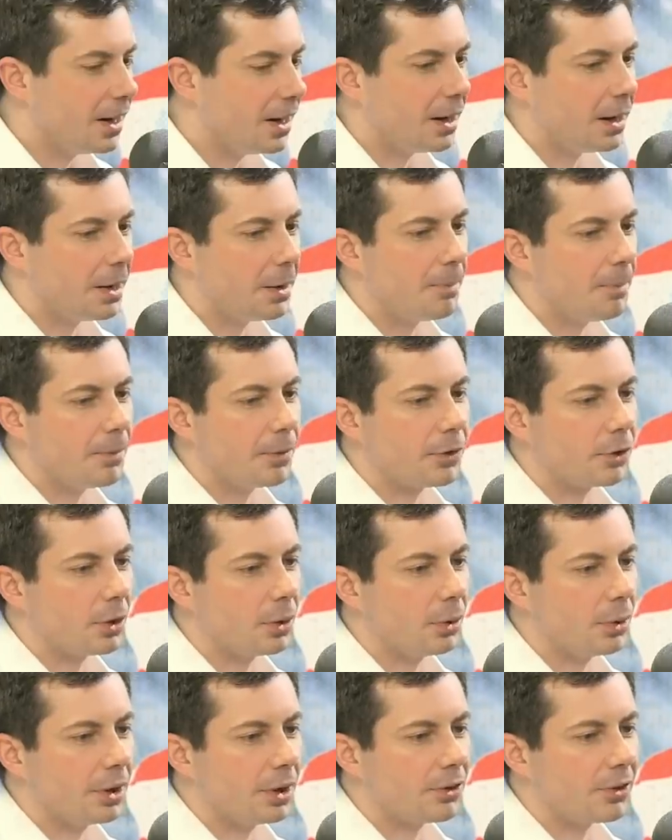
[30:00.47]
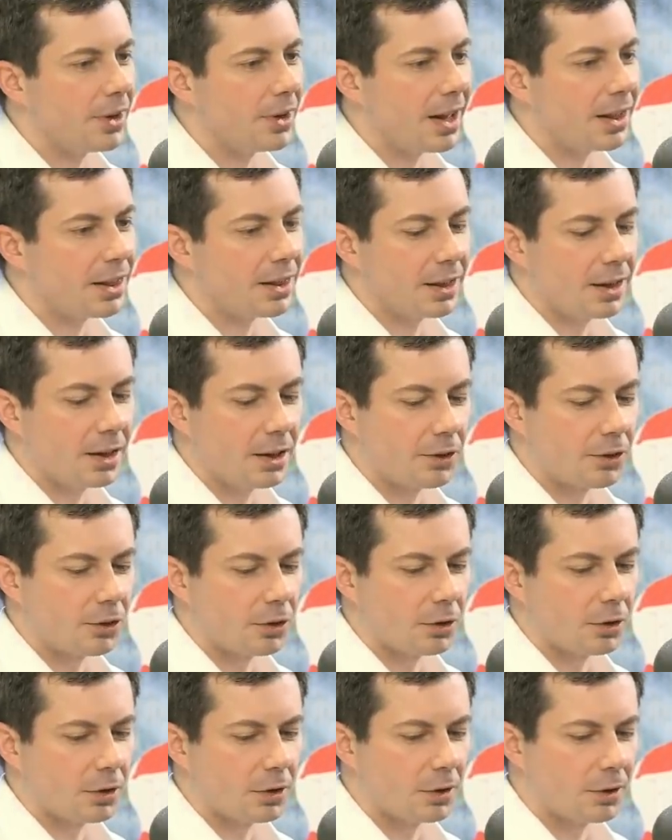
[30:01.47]
Um, so it's not that a
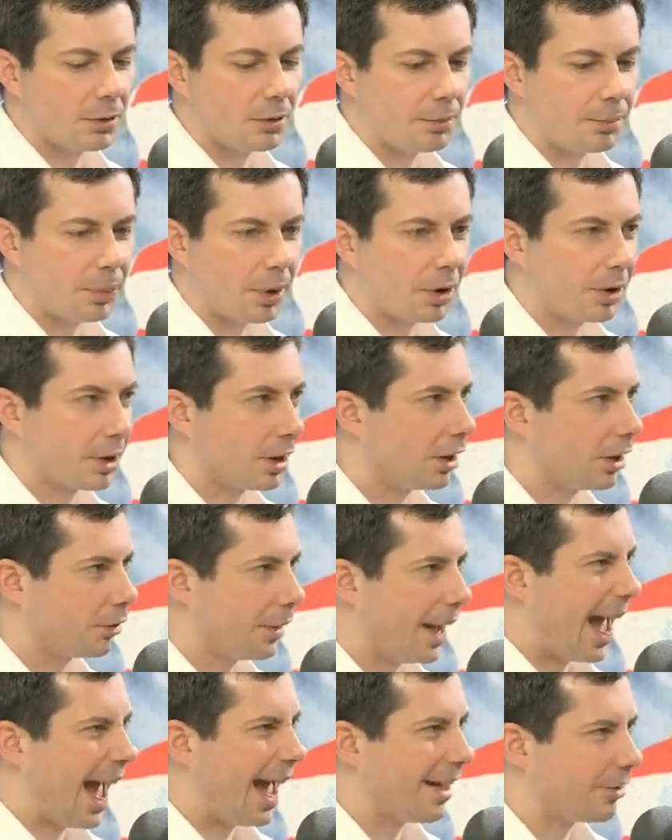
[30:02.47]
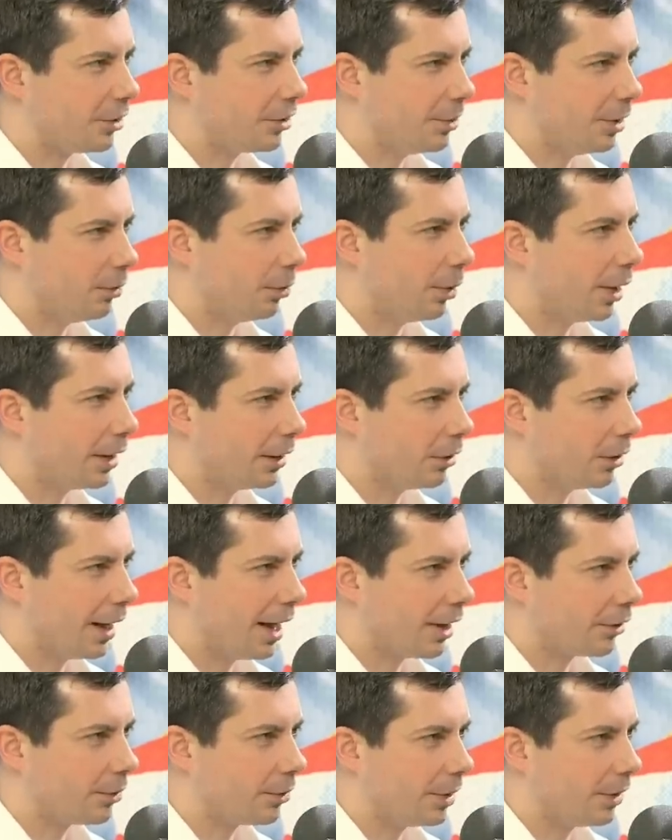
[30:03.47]
certain part of the country has to be right or
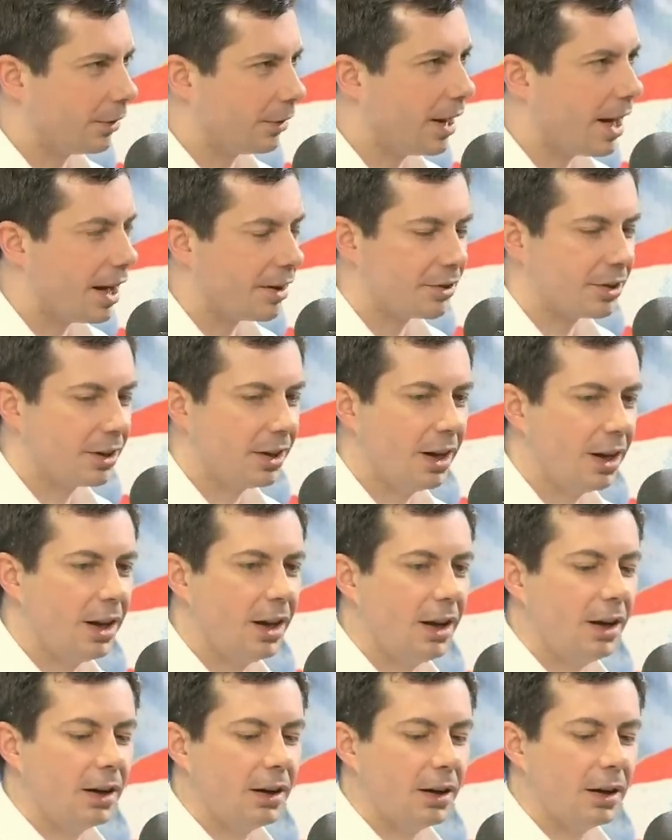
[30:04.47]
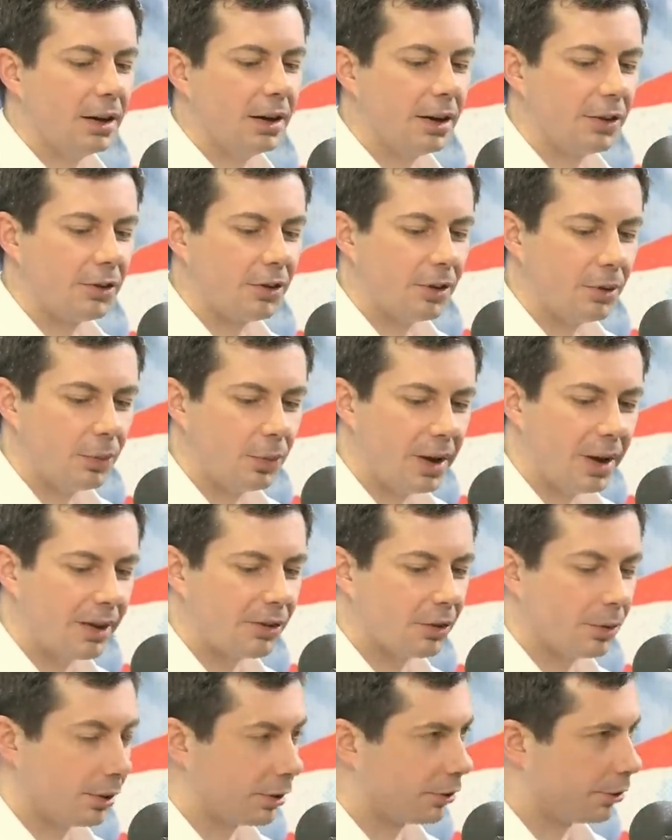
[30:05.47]
has to be left. Uh, it's that we
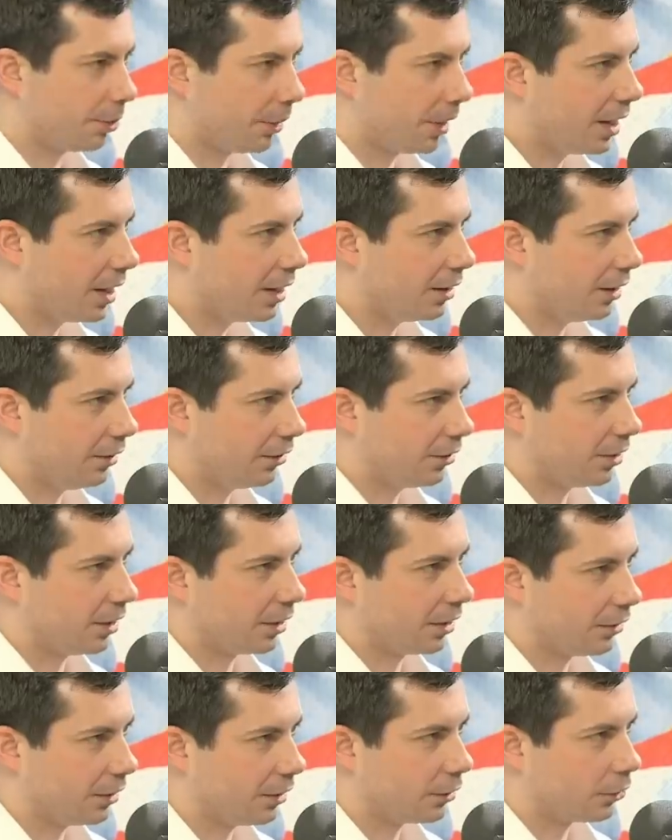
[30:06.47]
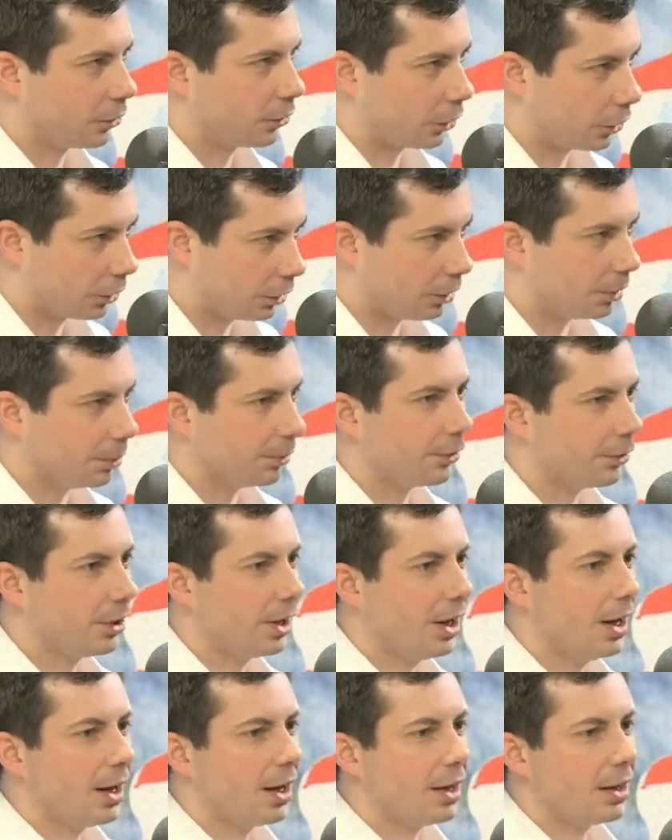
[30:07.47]
have to explain these things in terms
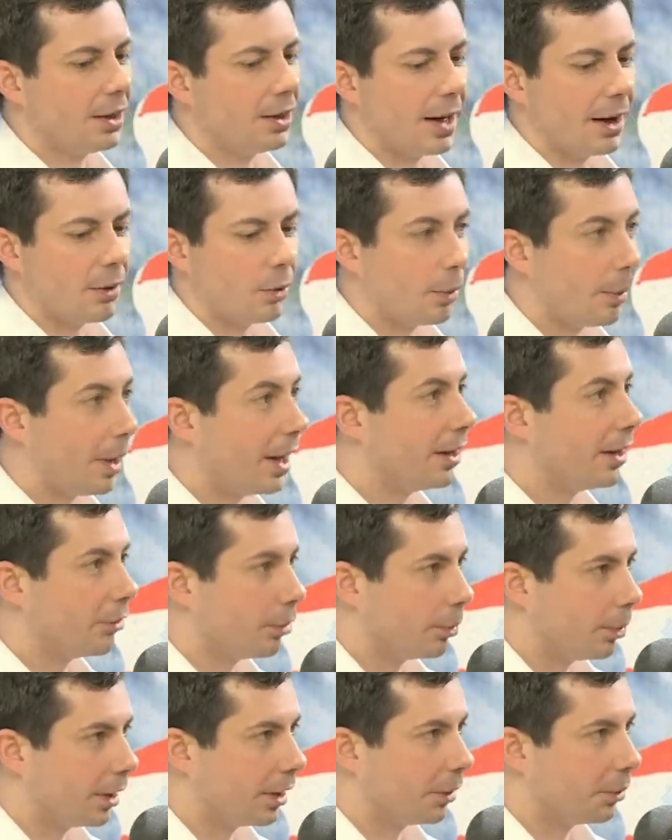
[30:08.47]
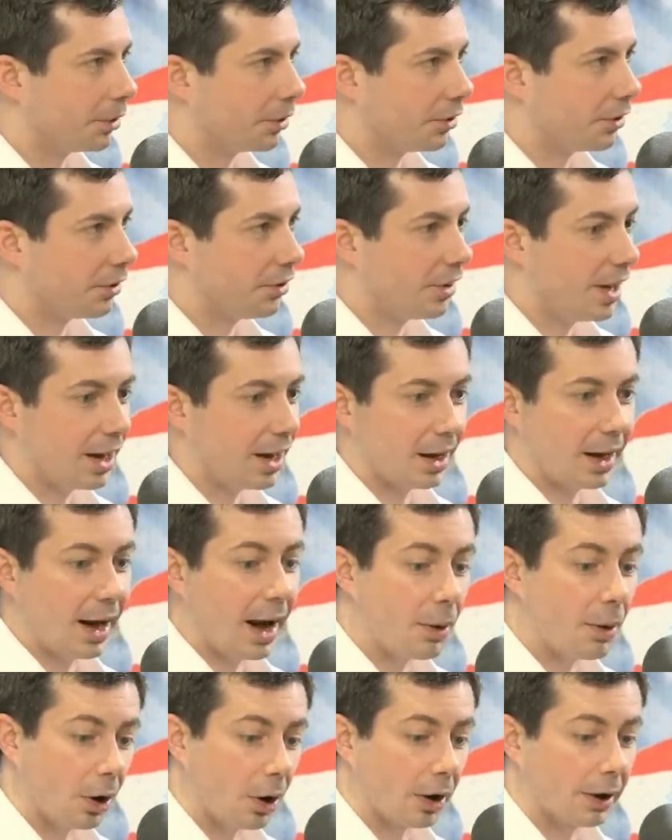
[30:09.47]
that remind everybody what's at stake. And
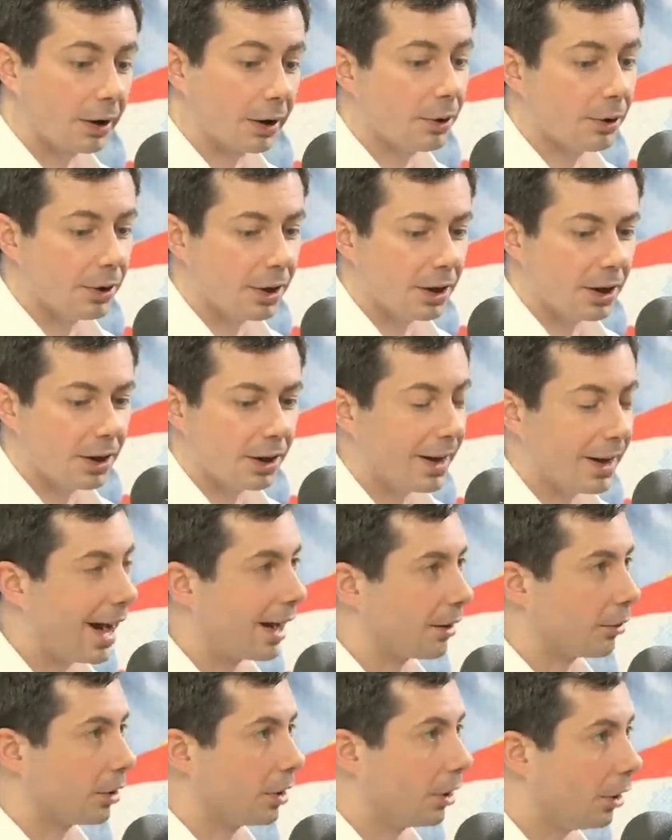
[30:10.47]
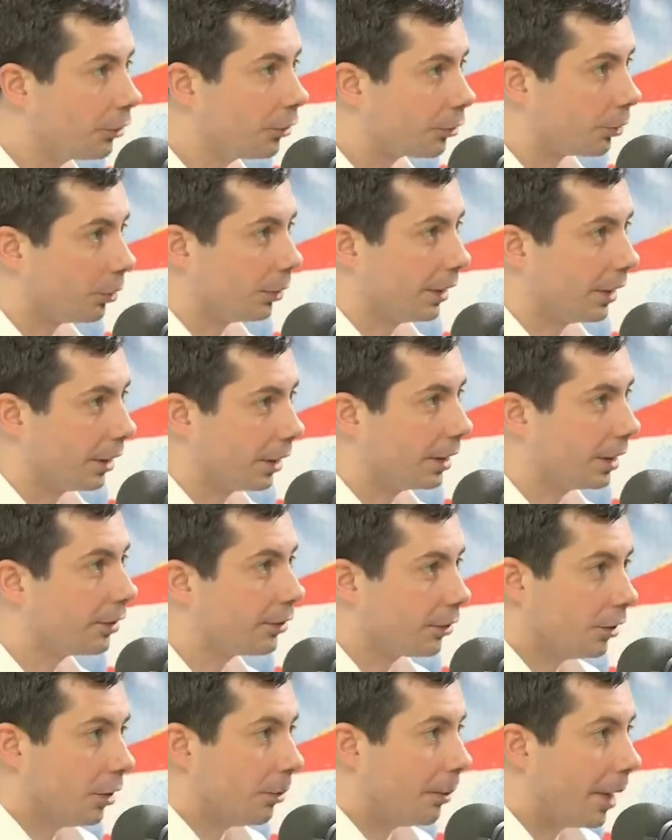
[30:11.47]
I would argue that in agricultural
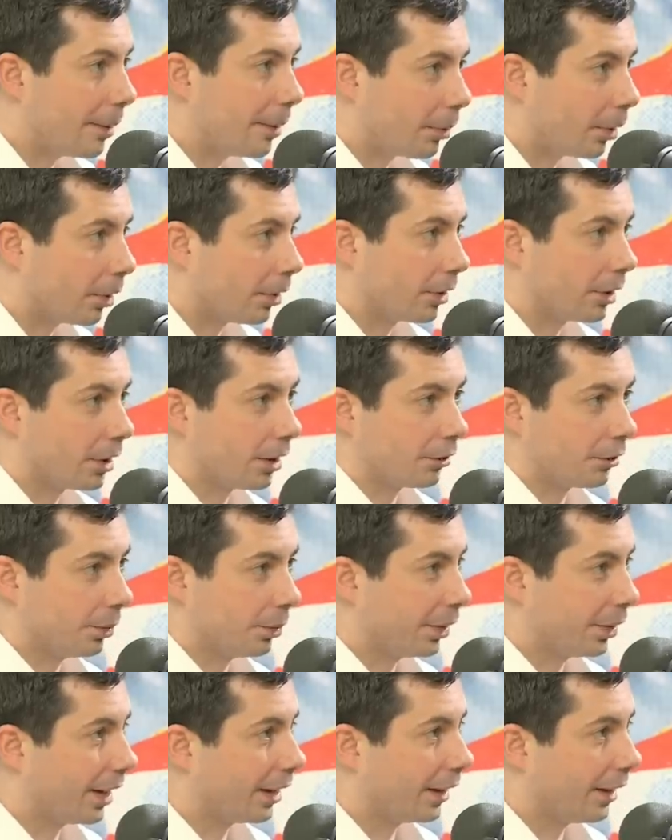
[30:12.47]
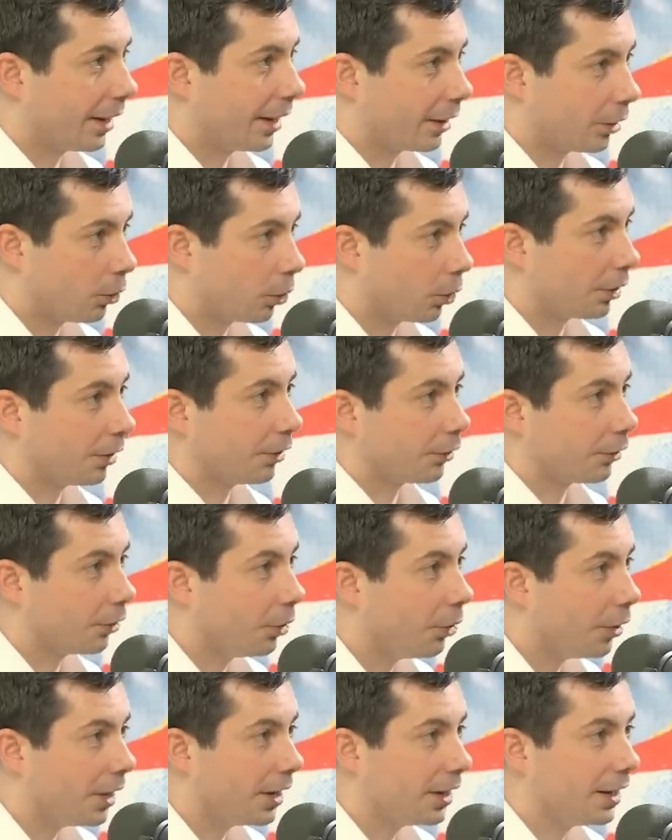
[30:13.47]
areas, you know, my part of the country, we got a lot of corn and
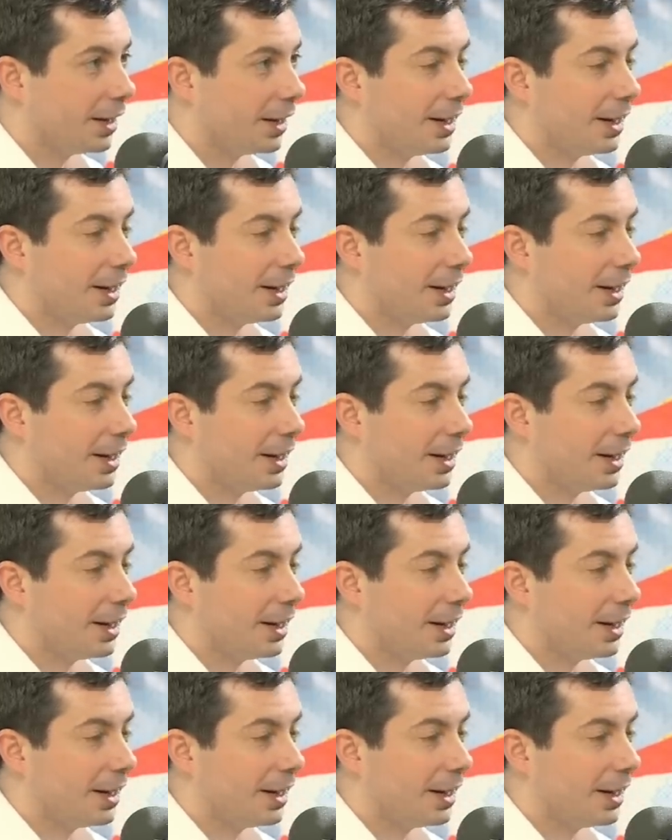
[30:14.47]
soy.